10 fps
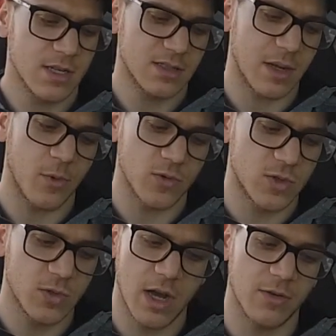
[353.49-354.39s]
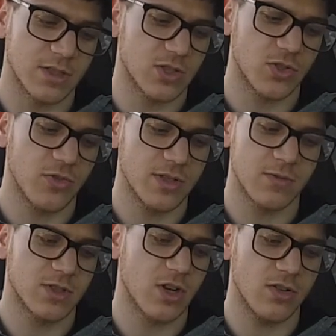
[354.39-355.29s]
So I bought 2 hours insurance,
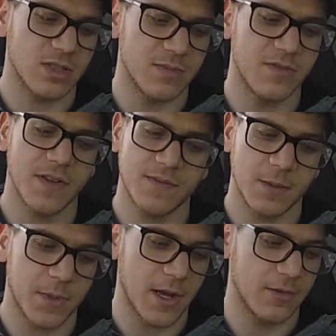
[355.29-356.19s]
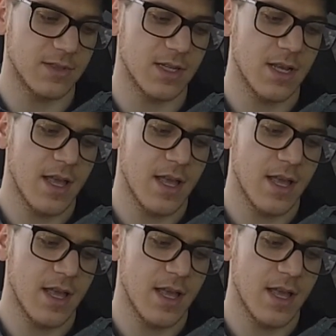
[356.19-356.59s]
which costed me £15.